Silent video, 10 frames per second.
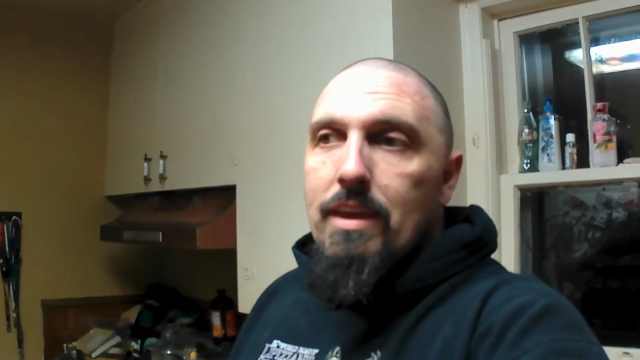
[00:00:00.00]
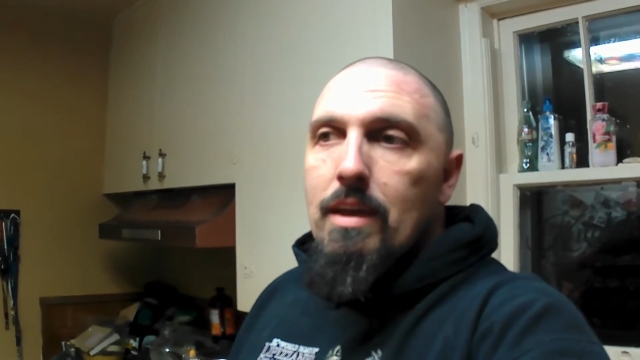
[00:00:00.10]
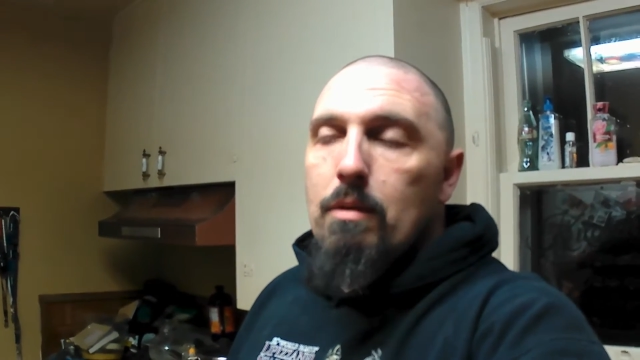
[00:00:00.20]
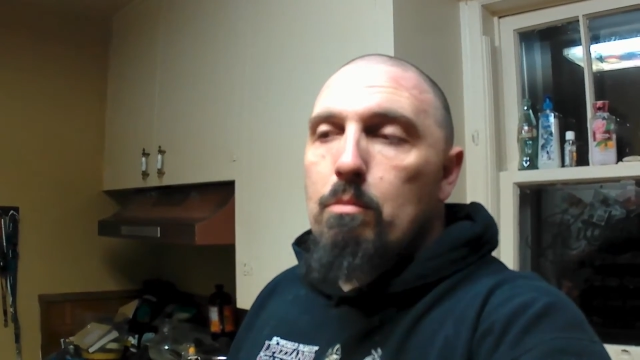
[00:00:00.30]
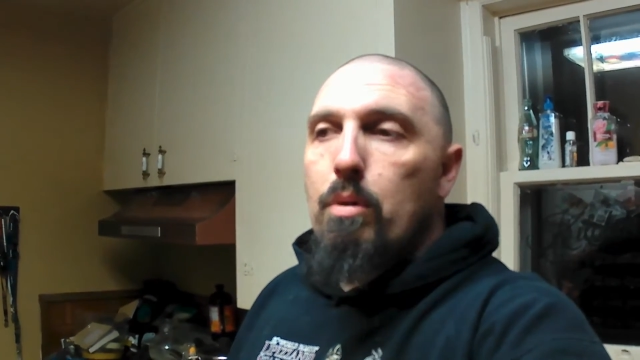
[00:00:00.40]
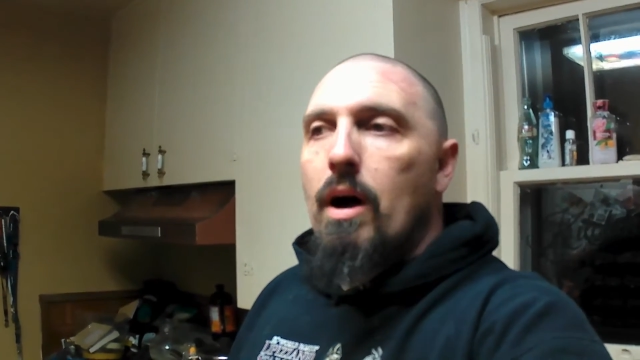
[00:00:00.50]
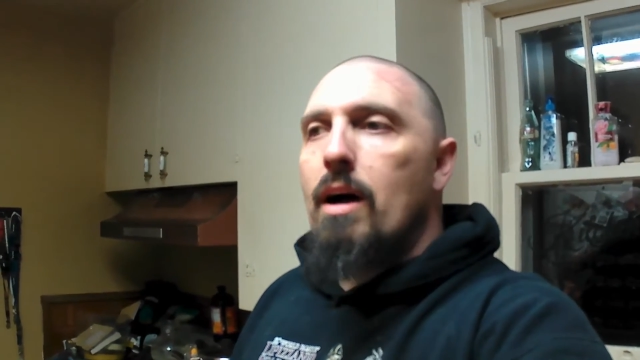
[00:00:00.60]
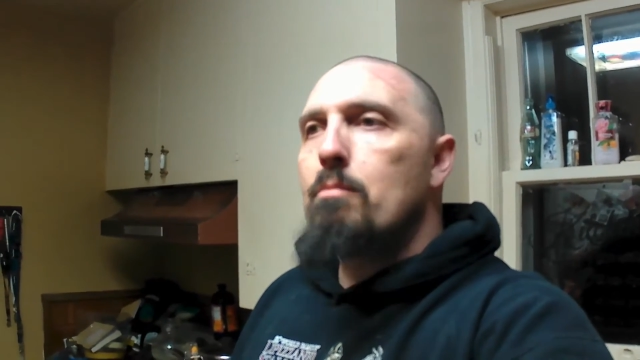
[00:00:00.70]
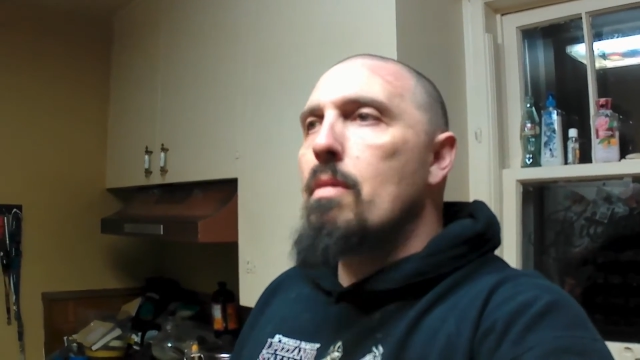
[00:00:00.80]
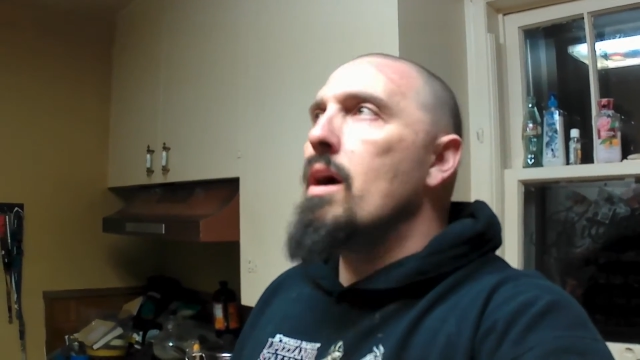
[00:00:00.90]
but
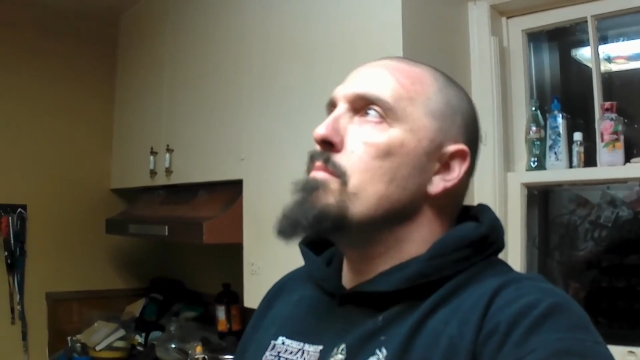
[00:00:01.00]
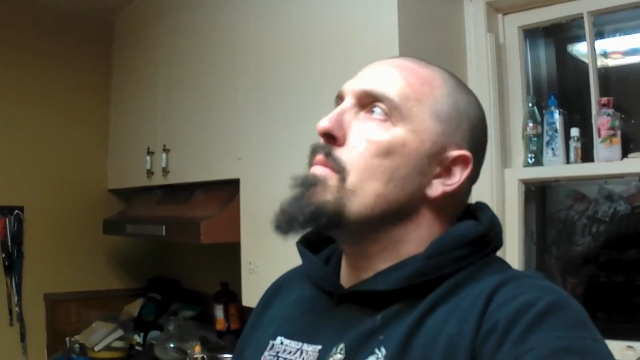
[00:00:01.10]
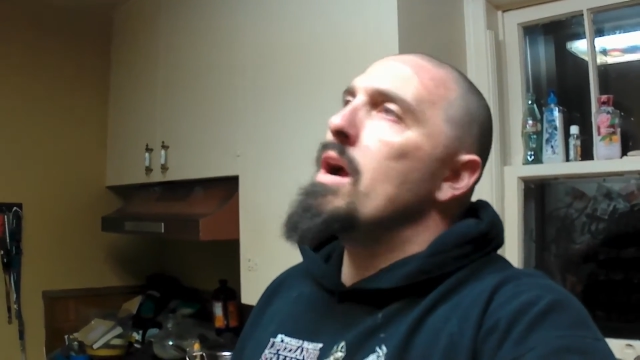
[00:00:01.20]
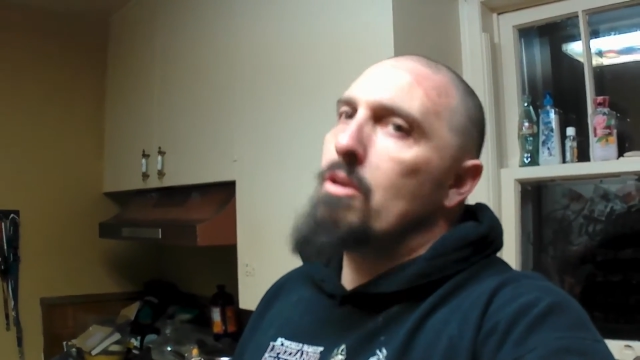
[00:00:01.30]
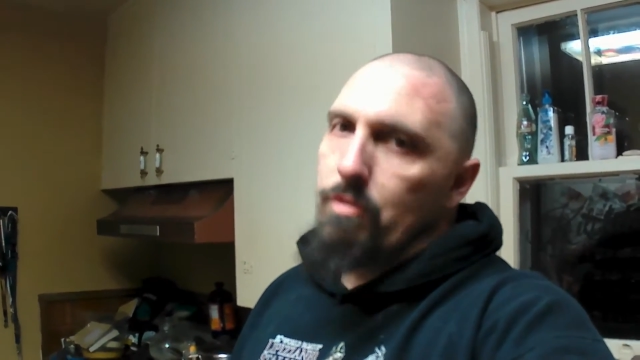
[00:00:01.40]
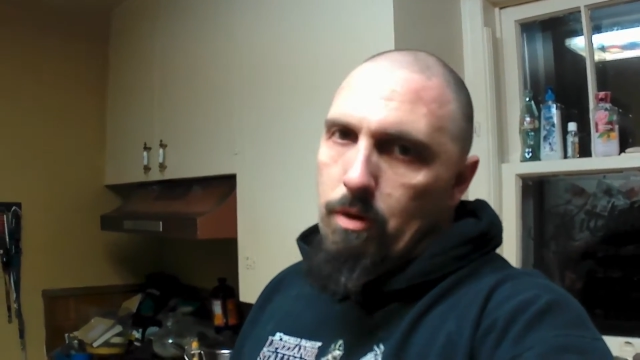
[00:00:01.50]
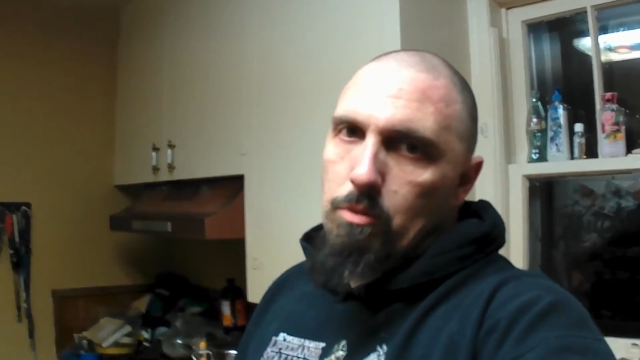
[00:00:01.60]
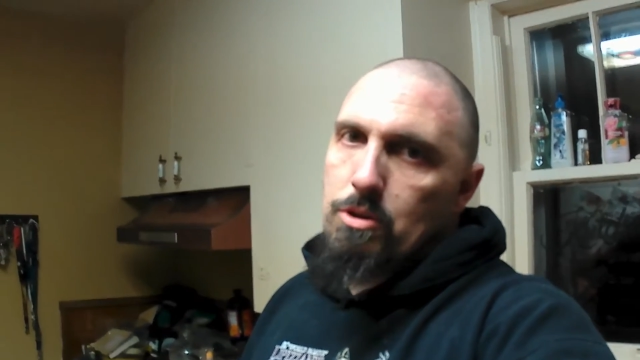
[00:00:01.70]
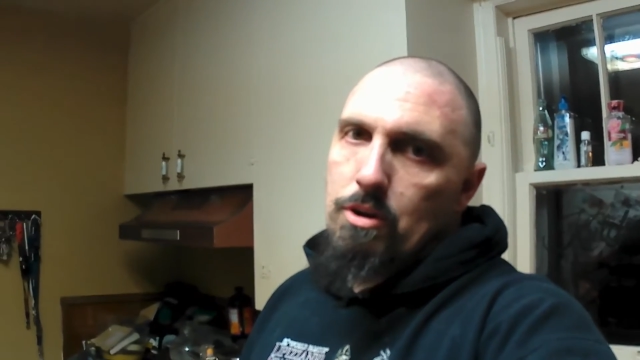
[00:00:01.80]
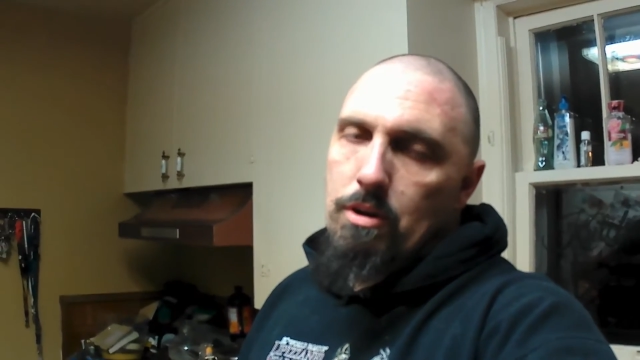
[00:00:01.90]
my microphone was
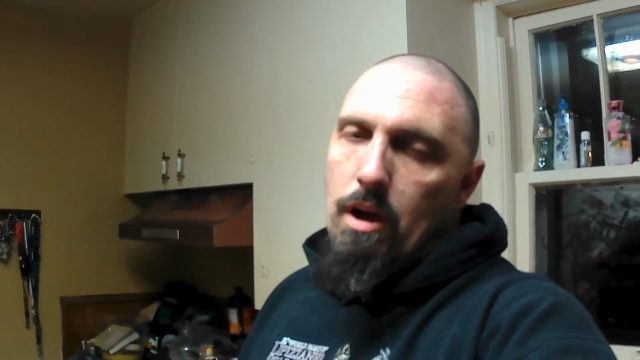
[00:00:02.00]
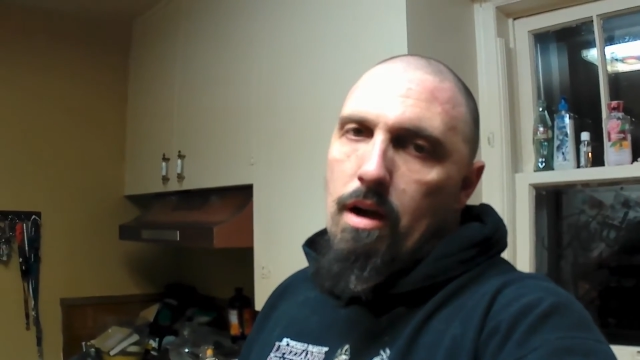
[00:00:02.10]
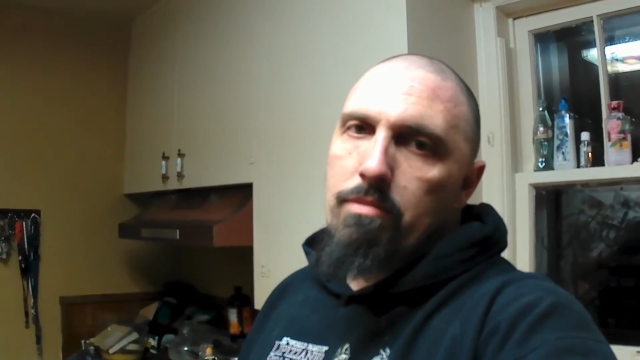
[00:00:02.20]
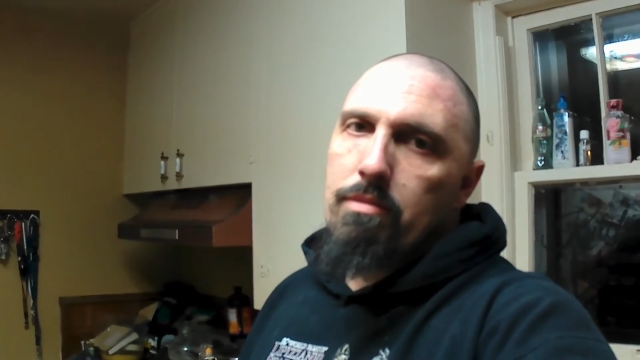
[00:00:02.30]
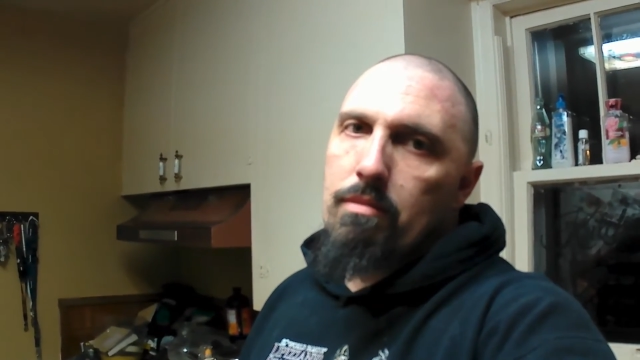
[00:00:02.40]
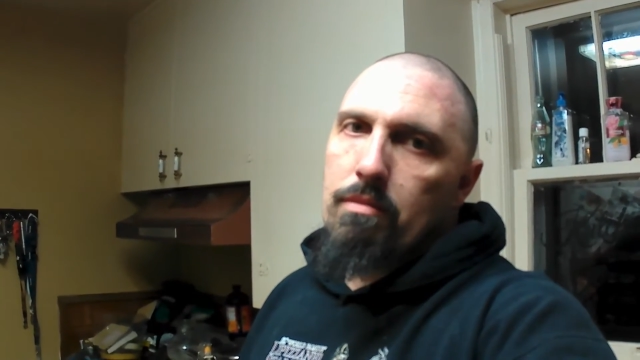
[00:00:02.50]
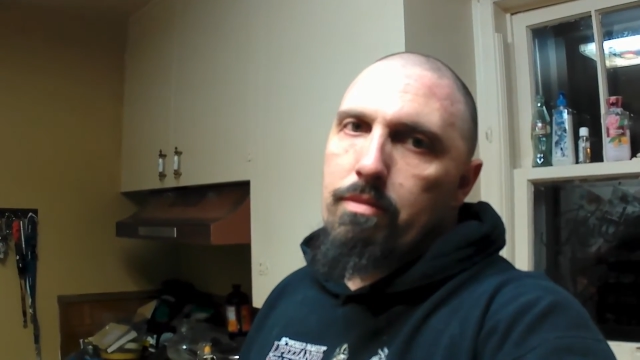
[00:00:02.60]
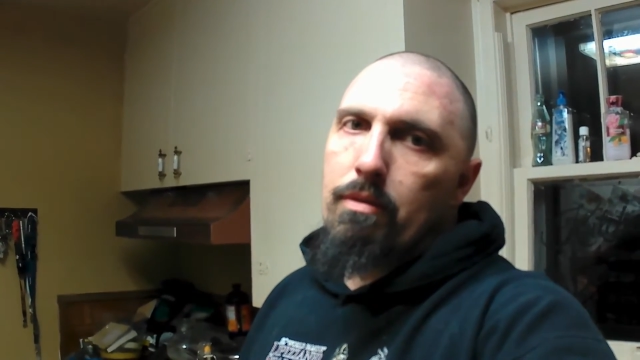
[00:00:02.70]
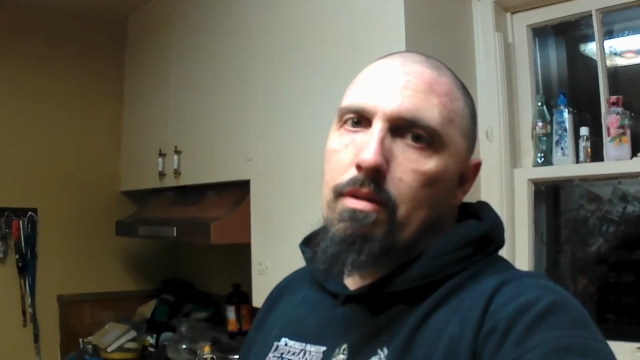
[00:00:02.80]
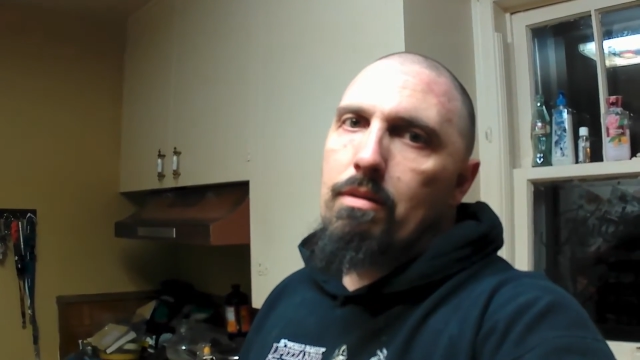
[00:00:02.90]
turned off
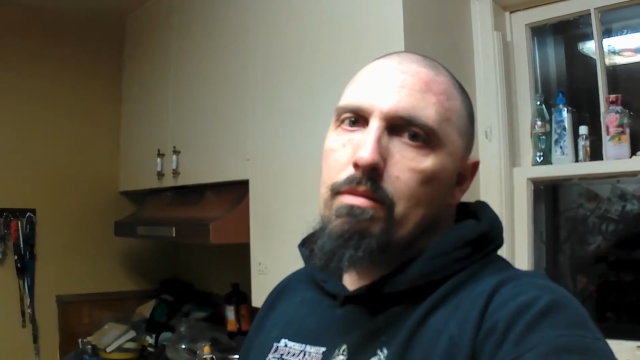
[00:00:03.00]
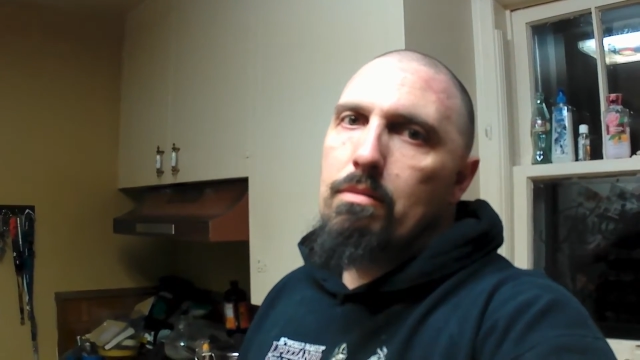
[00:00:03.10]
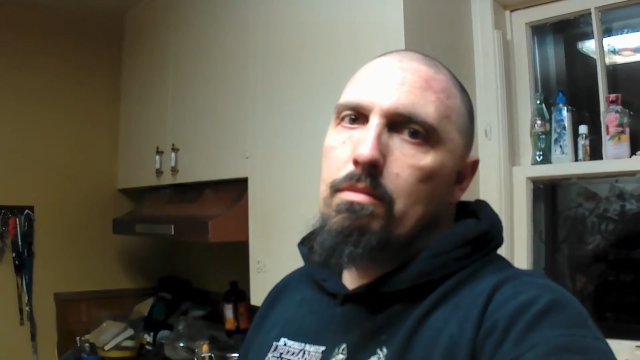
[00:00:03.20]
for